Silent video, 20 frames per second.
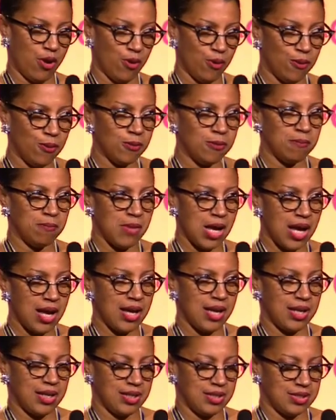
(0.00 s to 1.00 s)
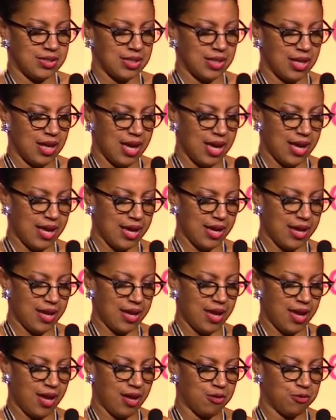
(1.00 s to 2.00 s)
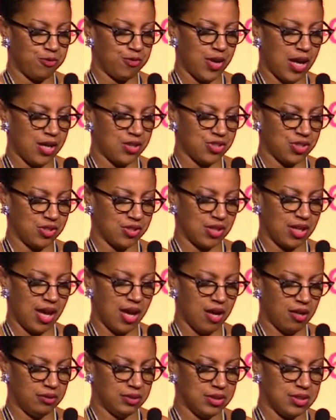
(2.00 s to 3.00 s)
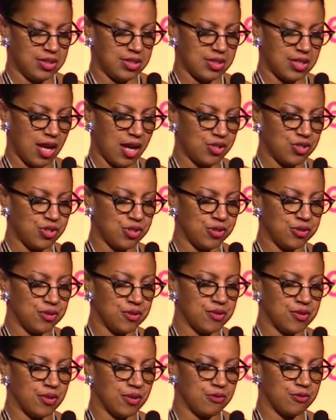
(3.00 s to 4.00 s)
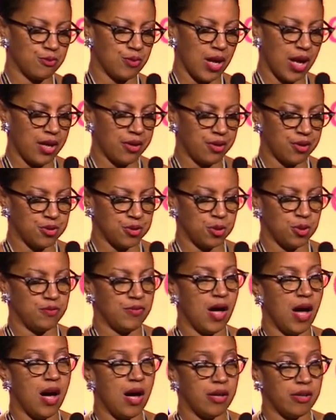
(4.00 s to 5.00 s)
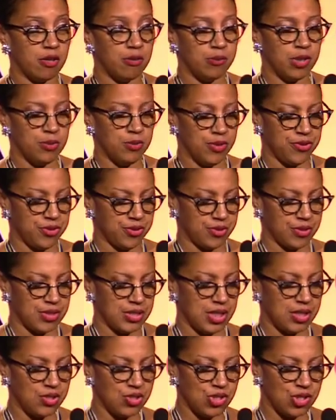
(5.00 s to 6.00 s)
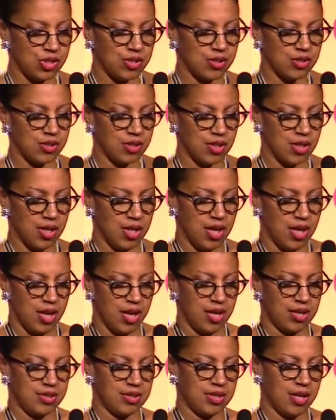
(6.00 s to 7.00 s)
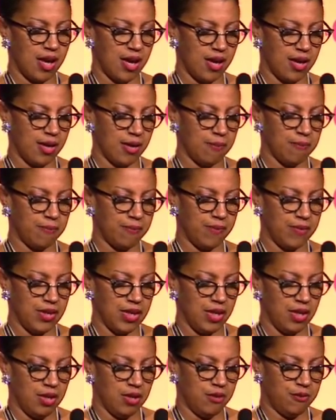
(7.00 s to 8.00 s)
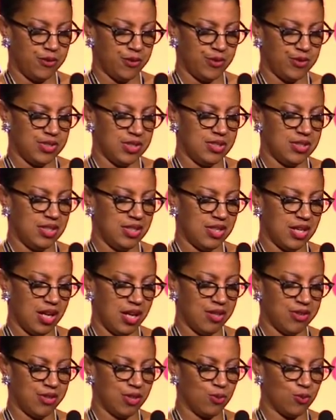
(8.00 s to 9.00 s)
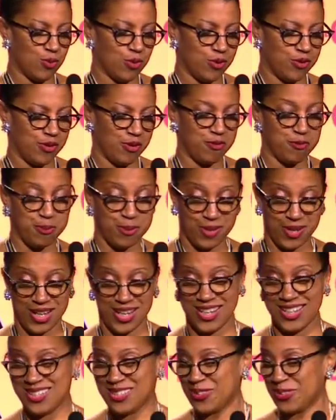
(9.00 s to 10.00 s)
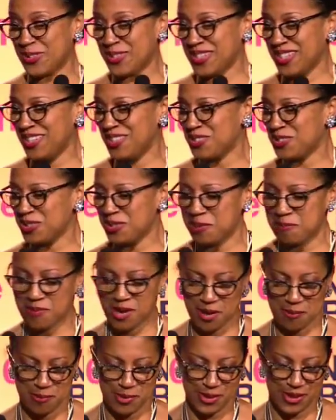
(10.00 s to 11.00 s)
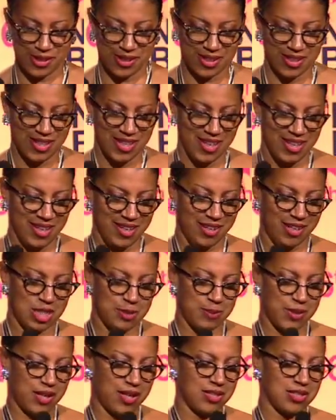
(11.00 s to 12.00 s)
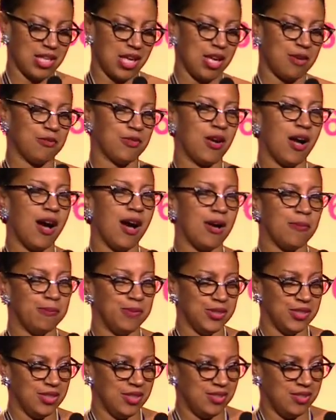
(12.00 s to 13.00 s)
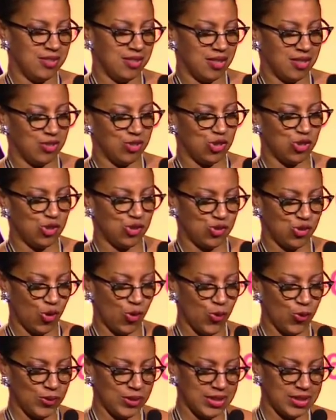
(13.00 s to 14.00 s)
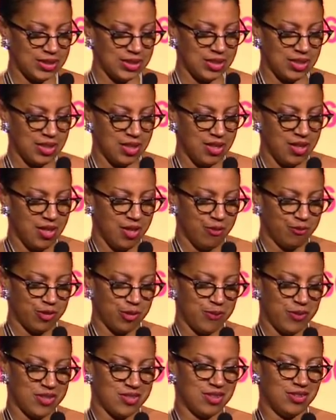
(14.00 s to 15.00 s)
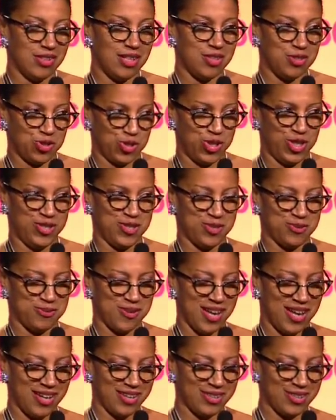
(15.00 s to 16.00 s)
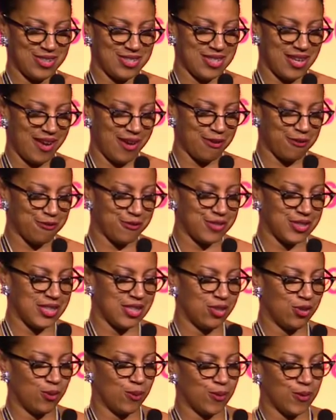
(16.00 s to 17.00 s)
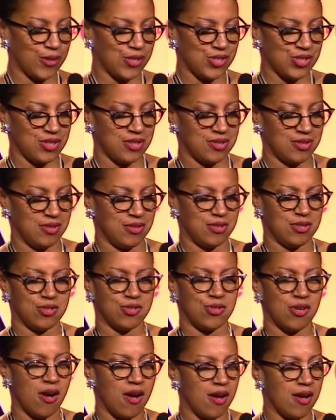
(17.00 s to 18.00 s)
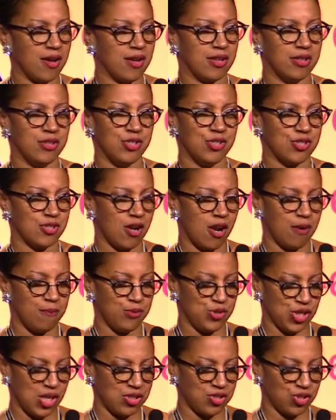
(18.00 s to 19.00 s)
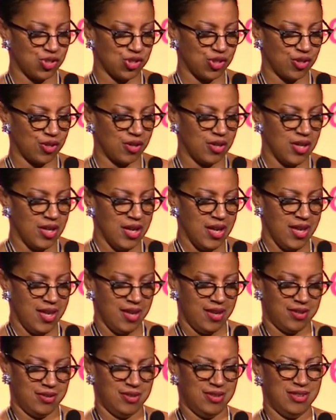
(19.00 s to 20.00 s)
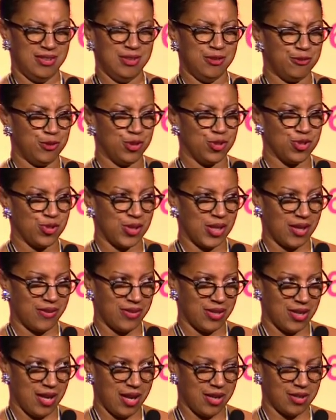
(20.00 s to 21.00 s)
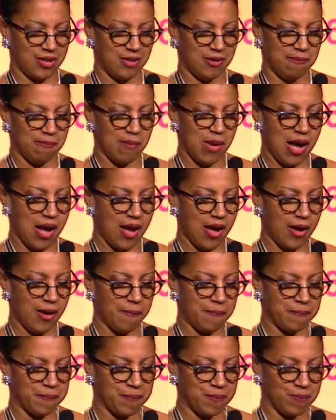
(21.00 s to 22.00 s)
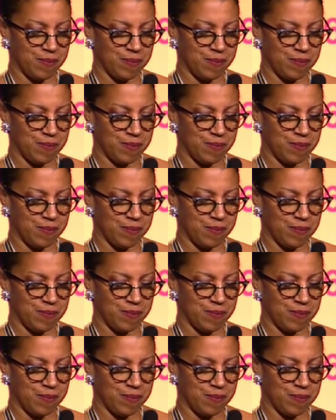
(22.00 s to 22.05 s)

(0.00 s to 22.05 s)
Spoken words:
own mind, I have fashioned countless statues of writers who have honored me with their attention and time. If there is indeed anything worthy of praise or attention in my book, it is because I have copied and stolen from these illustrious writers every gorgeous and strong and sharp gesture and evil trick that I could mime.